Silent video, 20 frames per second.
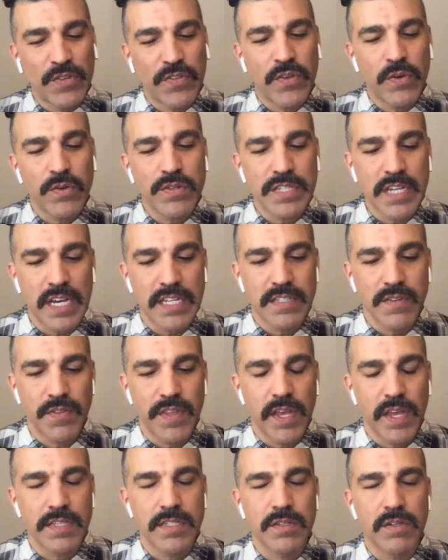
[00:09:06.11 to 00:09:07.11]
those kinds of
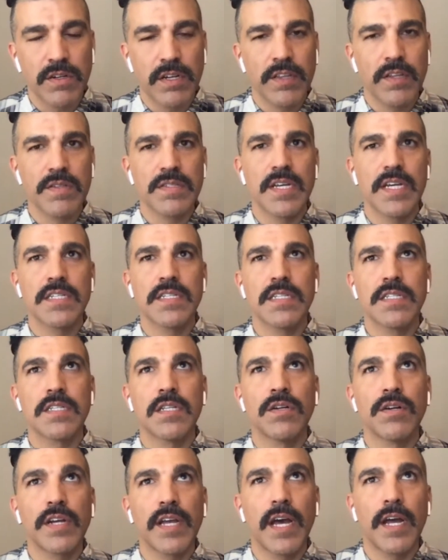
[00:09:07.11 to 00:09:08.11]
things, learning those lessons,
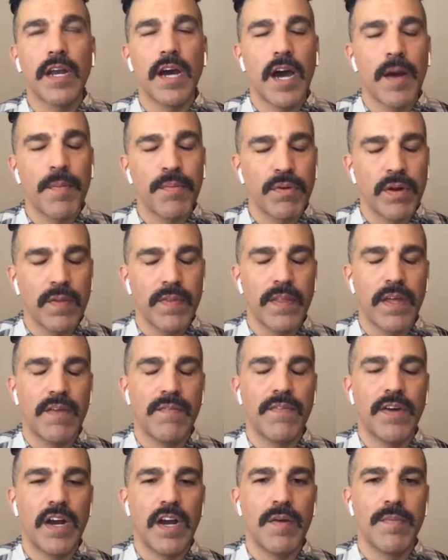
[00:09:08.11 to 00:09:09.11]
learning how to operate in that
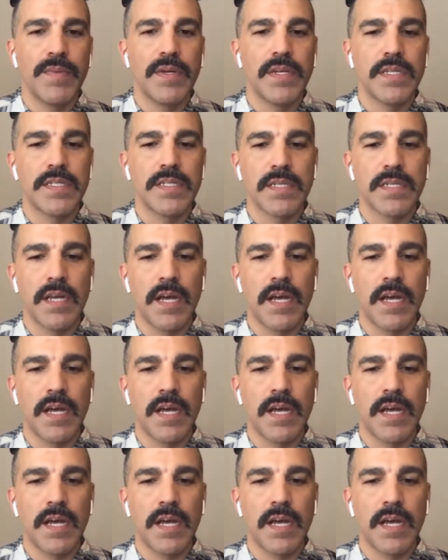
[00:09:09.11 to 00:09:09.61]
environment,